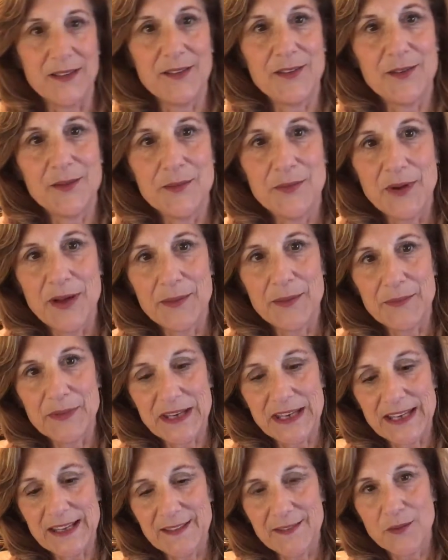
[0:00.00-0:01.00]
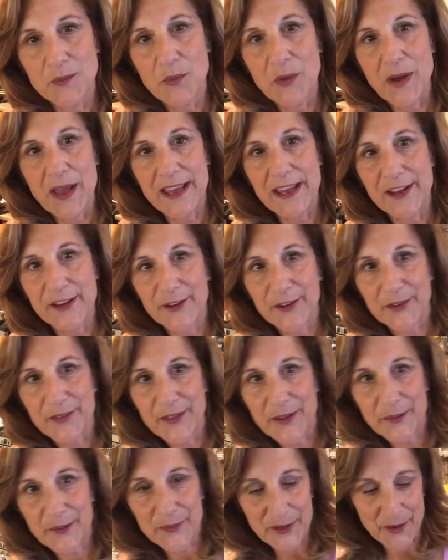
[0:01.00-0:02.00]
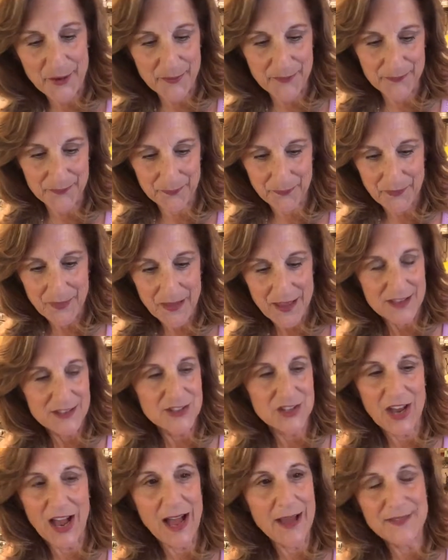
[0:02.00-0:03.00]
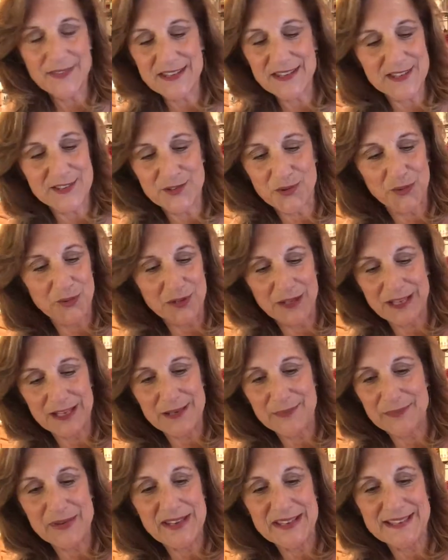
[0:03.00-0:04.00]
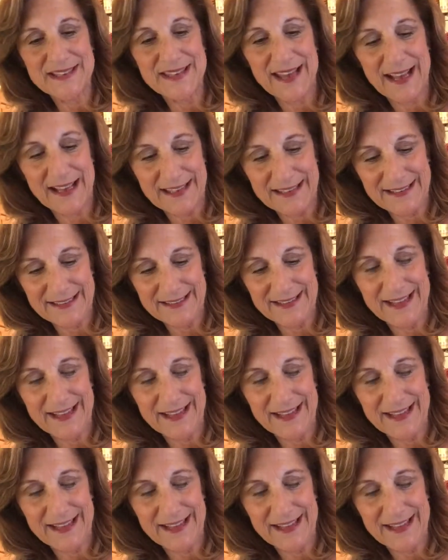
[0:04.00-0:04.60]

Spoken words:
Oh boy, I'm gonna get in the way here. There we go. This is only gonna be a second.